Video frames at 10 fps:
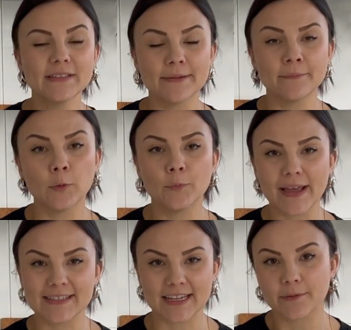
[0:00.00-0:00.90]
simple
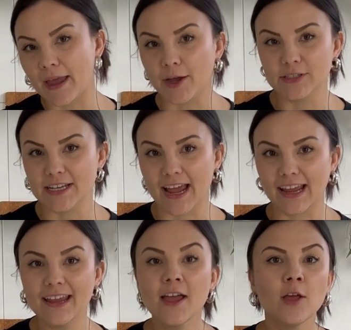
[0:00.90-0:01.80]
basic mayo
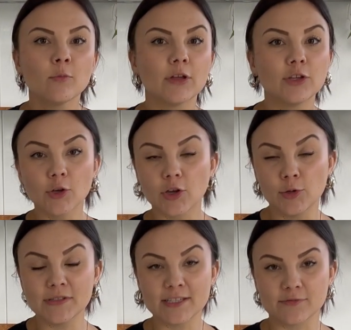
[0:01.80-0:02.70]
today, but you could
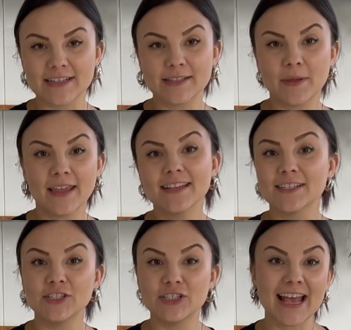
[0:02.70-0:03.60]
use this recipe to
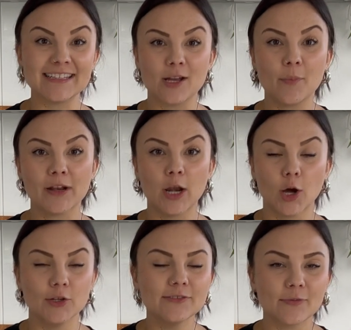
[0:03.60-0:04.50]
jazz it up in
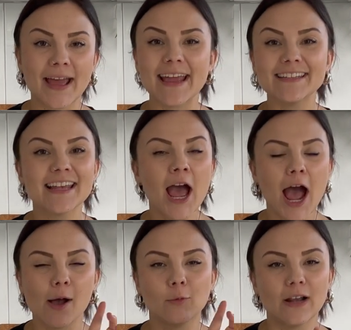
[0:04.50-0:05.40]
loads of ways.
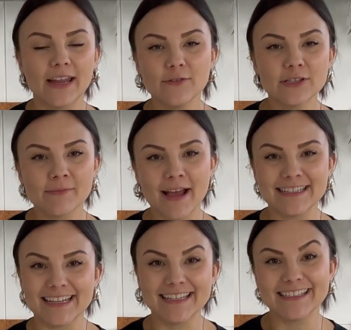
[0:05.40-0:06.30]
I will leave you some
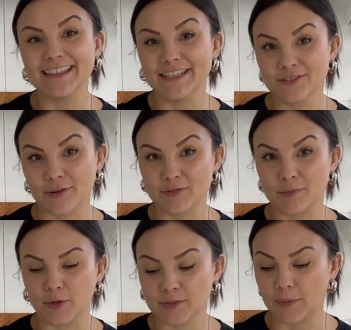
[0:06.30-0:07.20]
ideas in the description
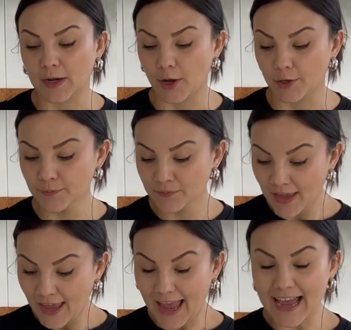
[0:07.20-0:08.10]
box below.
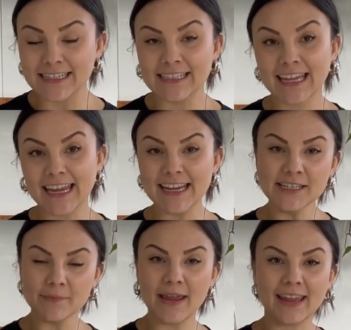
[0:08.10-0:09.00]
And the key
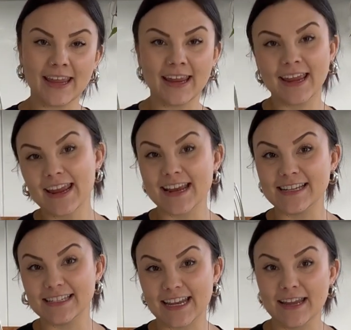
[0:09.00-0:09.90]
to making
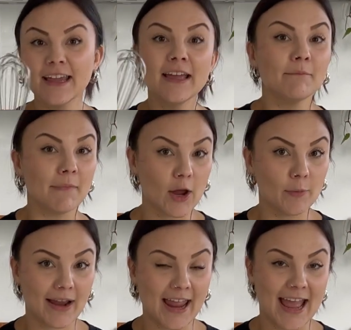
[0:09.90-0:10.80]
easy mayo
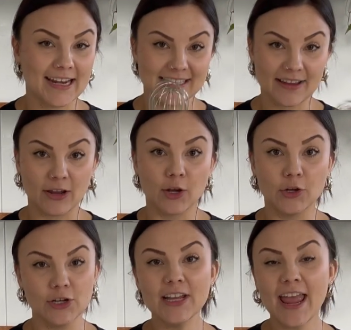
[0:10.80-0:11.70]
by hand is having a
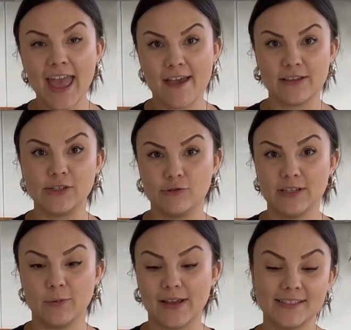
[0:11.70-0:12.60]
good heavy duty
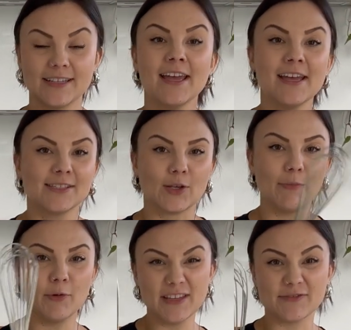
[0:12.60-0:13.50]
whisk. So I
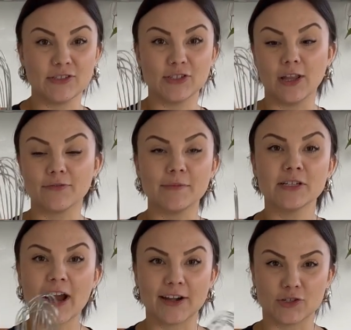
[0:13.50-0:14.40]
bought this for $1 from a
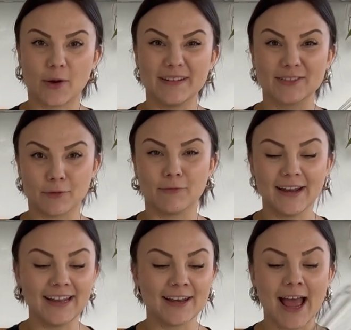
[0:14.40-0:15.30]
charity shop and it's got a
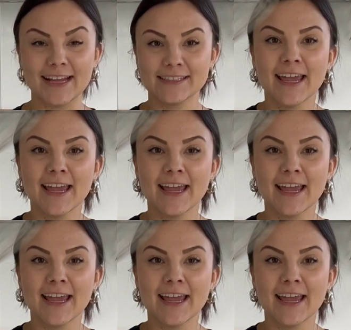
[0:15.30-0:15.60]
really nice